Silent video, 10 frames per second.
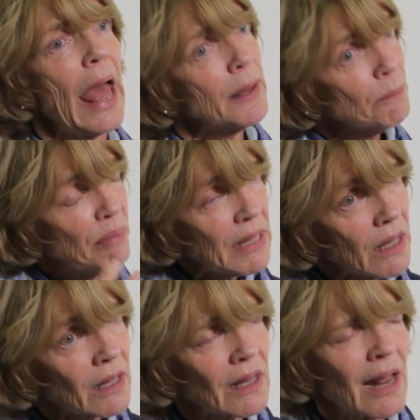and
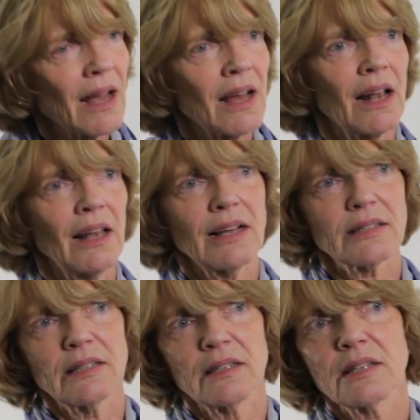being an
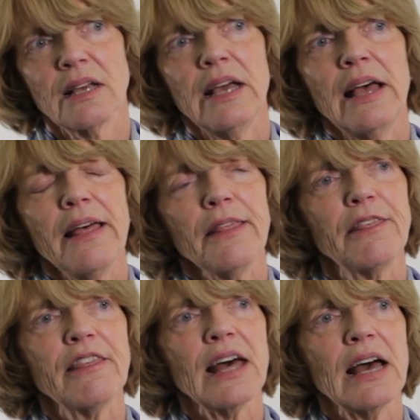adolescent
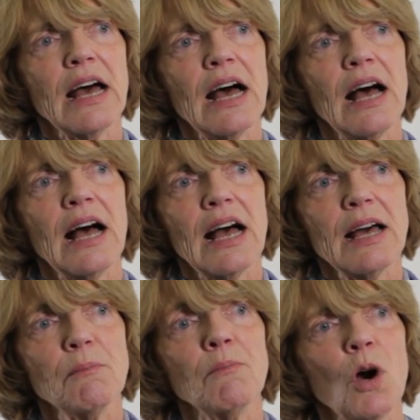
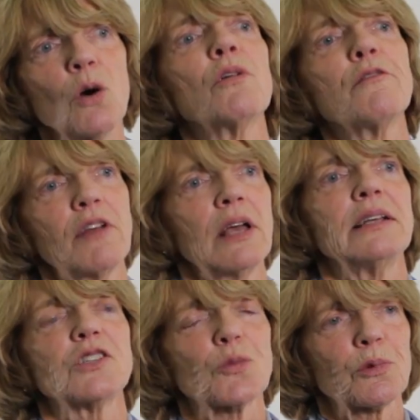that
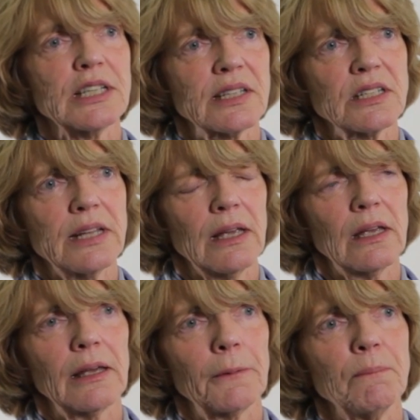motivates risk
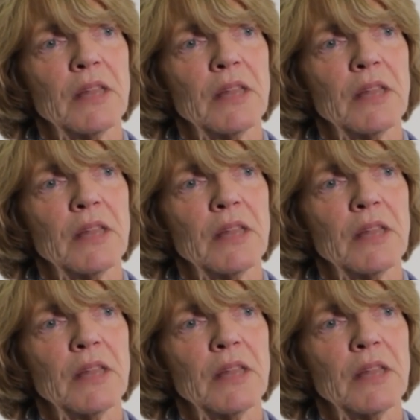taking.